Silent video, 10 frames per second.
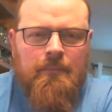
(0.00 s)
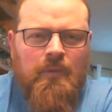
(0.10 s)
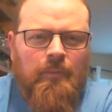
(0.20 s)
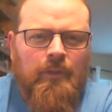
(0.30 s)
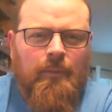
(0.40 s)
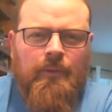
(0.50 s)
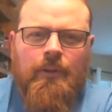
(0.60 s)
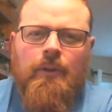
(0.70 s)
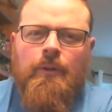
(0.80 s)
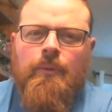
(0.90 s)
Sometimes
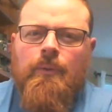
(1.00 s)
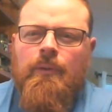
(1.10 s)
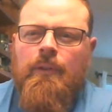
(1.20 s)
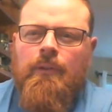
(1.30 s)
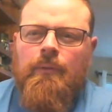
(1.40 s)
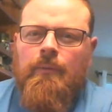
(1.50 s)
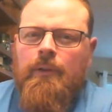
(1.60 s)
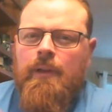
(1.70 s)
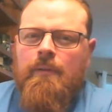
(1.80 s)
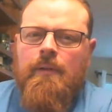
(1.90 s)
the nose doesn't
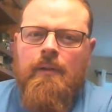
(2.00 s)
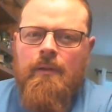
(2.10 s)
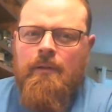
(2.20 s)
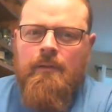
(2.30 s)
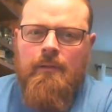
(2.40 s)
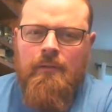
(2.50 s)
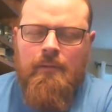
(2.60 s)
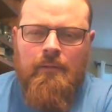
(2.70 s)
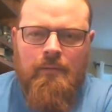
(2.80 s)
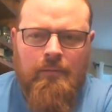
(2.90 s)
really
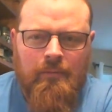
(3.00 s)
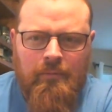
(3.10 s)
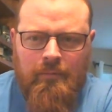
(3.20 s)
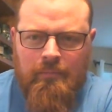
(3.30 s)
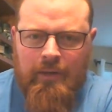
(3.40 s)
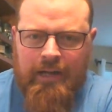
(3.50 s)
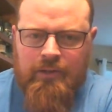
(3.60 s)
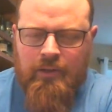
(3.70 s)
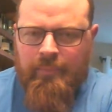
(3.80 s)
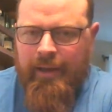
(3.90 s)

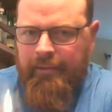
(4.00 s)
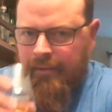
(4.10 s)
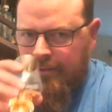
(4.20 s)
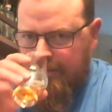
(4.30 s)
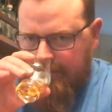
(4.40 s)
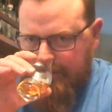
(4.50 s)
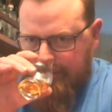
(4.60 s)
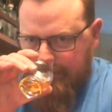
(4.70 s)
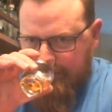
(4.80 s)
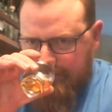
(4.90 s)
match the palate
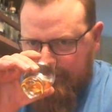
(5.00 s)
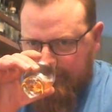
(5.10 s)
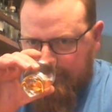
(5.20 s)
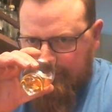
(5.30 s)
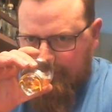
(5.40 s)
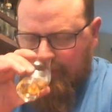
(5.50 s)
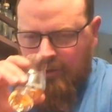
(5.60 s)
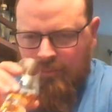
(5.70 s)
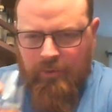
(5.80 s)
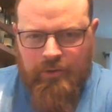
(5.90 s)
on
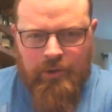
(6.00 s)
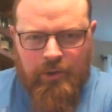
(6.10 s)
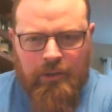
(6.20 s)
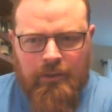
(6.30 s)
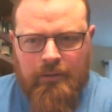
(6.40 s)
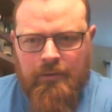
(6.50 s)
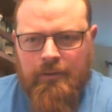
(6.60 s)
a Port Charlotte.